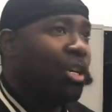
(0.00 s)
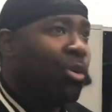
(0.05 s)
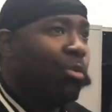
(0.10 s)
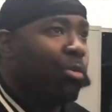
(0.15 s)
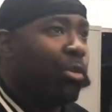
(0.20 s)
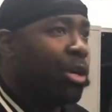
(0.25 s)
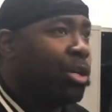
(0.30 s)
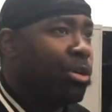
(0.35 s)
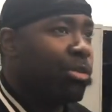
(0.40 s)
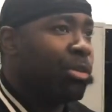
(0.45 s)

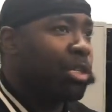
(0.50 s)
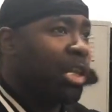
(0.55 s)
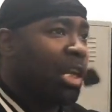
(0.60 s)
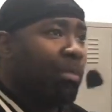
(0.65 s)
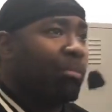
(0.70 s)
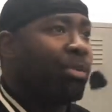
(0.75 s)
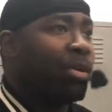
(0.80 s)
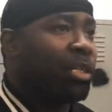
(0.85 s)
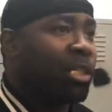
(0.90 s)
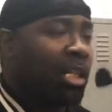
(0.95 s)
we do
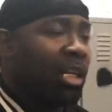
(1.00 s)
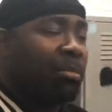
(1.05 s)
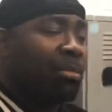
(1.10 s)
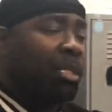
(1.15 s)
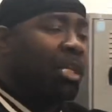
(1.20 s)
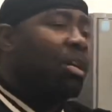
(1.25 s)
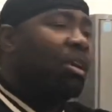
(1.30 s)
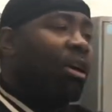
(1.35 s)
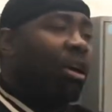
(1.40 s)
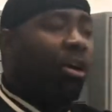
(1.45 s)
10 push-ups,
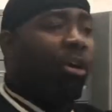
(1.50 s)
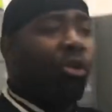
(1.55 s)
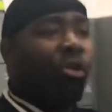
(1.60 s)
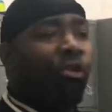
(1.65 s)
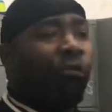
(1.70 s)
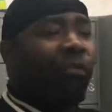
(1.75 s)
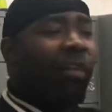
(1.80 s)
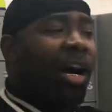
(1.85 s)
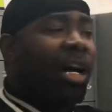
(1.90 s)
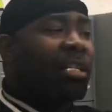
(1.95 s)
hold
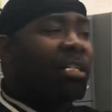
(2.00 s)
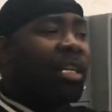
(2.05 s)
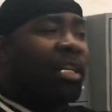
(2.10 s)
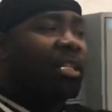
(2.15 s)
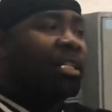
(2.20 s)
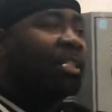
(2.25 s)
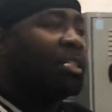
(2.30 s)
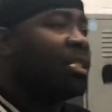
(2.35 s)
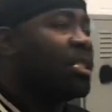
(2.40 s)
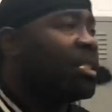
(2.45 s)
five
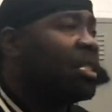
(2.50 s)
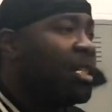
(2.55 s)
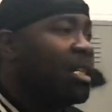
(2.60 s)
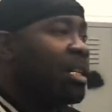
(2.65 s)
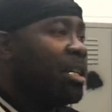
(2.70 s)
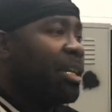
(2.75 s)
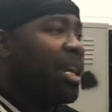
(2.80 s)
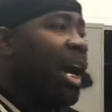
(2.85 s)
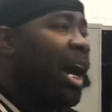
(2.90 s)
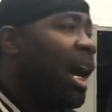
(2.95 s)
seconds,
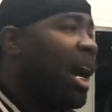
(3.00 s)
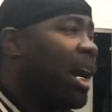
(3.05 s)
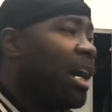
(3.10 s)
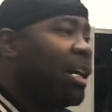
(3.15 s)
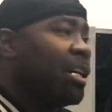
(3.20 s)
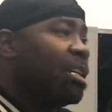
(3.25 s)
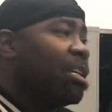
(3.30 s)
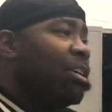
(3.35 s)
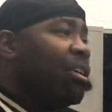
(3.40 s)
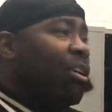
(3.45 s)
nine.
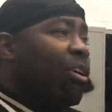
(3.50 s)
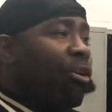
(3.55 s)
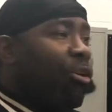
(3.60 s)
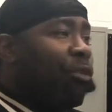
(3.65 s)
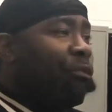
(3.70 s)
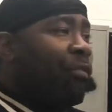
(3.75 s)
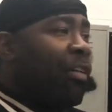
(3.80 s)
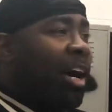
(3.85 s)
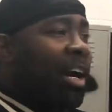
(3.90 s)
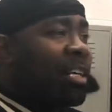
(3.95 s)
Hold
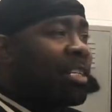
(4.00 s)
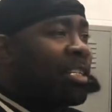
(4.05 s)
five